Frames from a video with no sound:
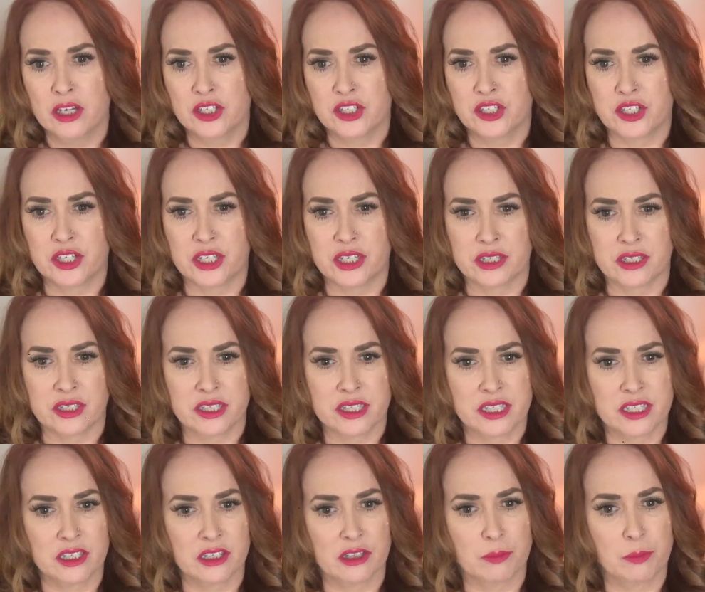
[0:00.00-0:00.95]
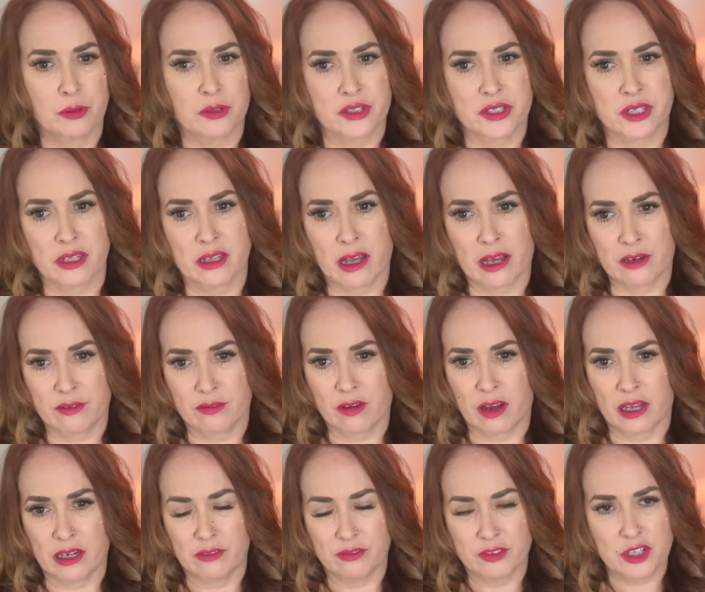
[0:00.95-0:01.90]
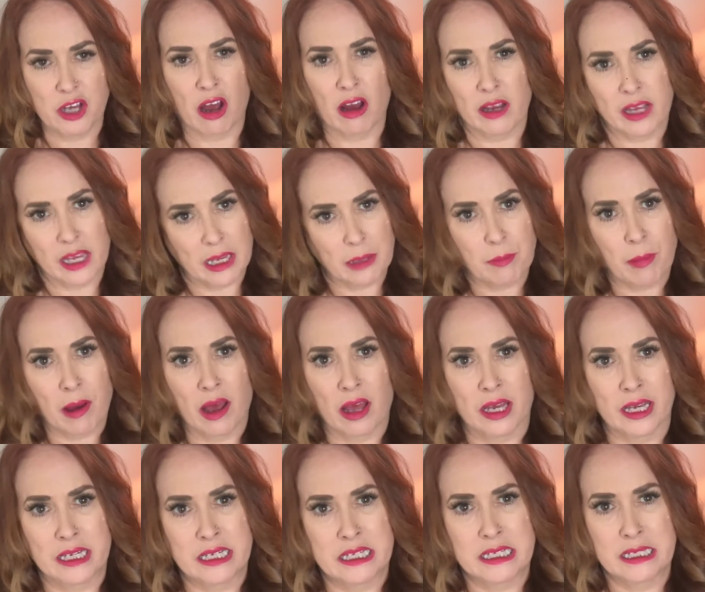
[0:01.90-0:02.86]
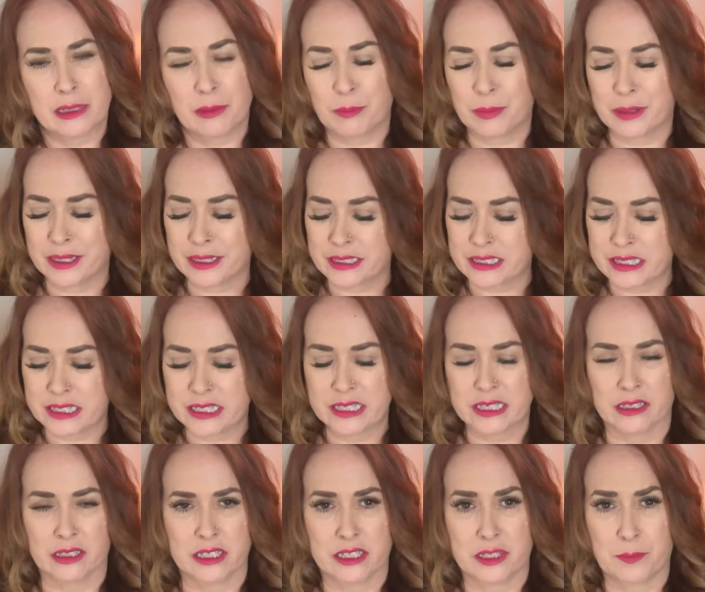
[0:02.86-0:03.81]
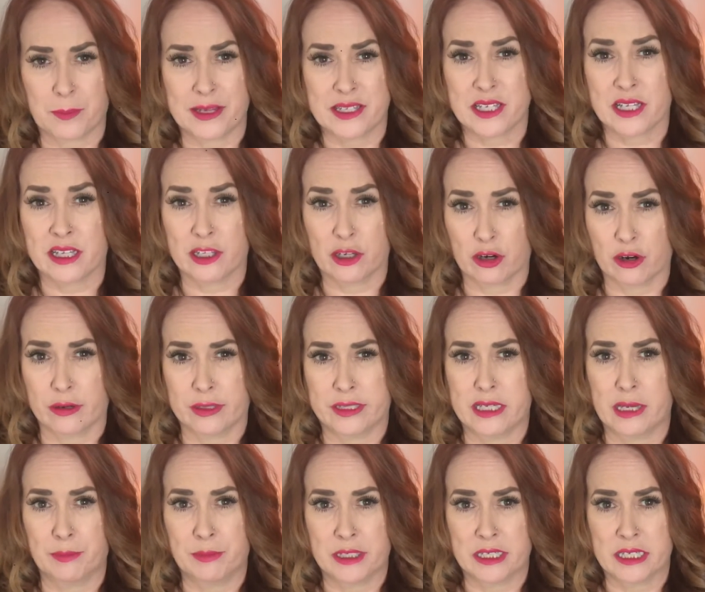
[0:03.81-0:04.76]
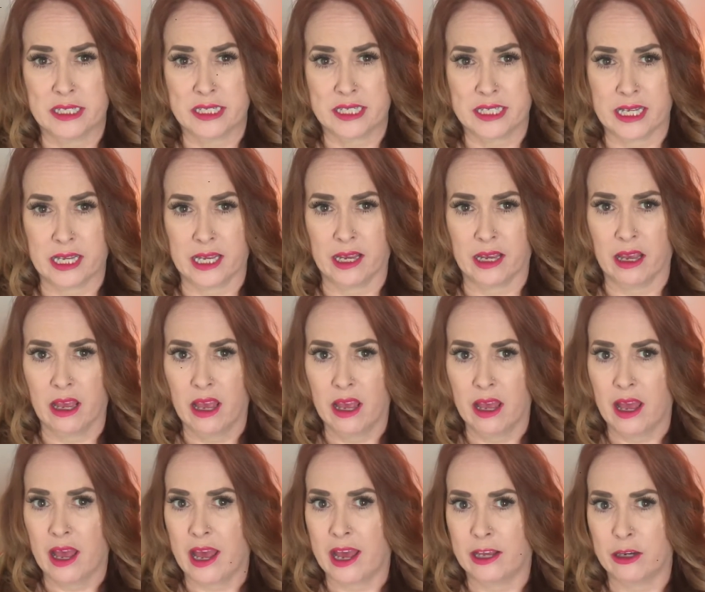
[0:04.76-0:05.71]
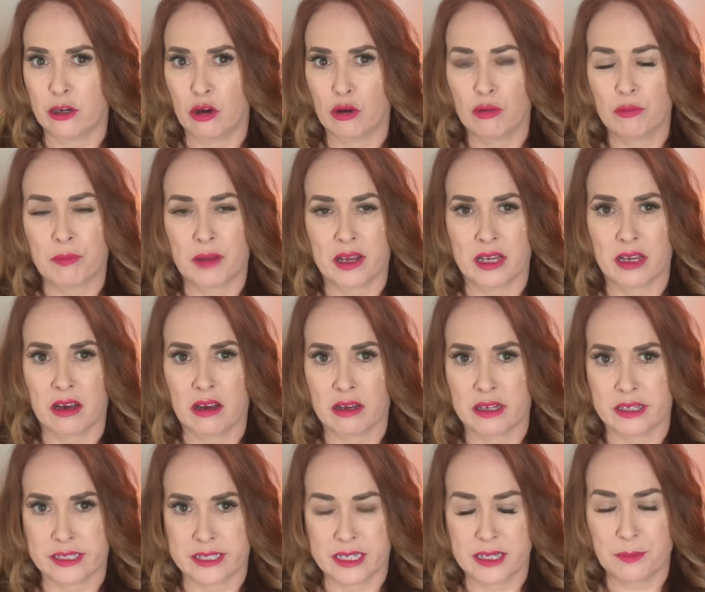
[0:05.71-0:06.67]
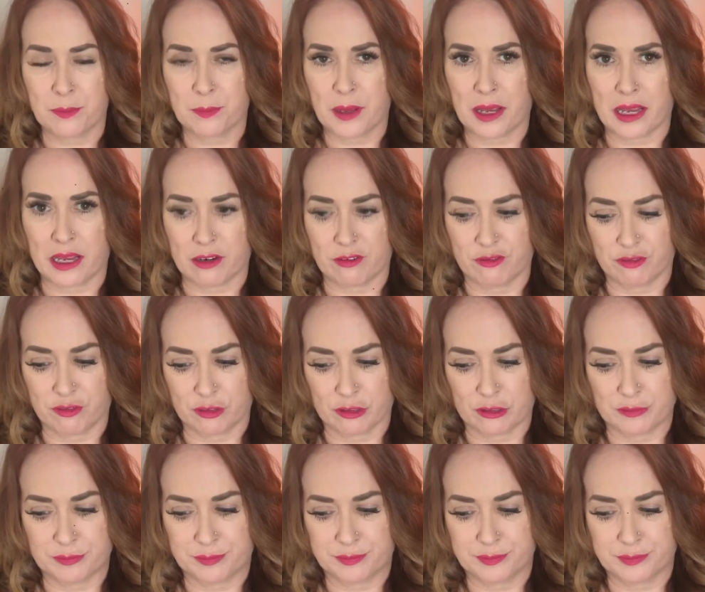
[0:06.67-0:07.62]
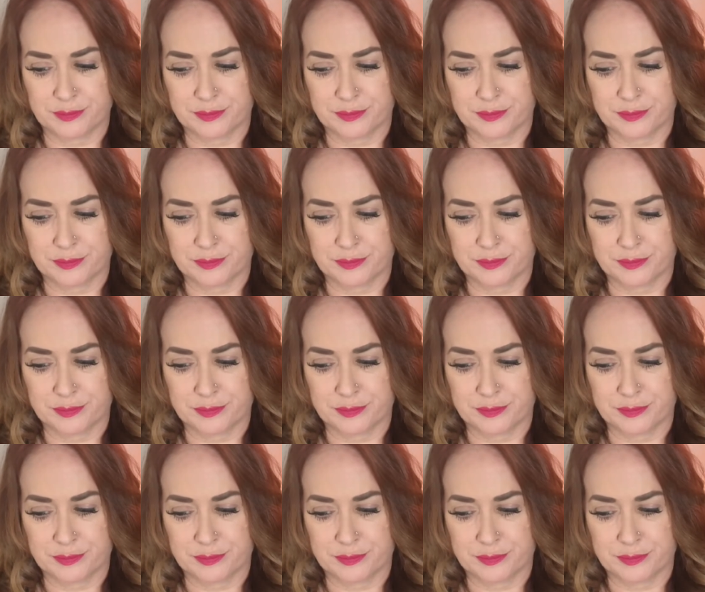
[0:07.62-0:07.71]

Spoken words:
She still puts a lot of kind of talking behind it, but it's basically her attempting to sing. And oh my God, is it painful.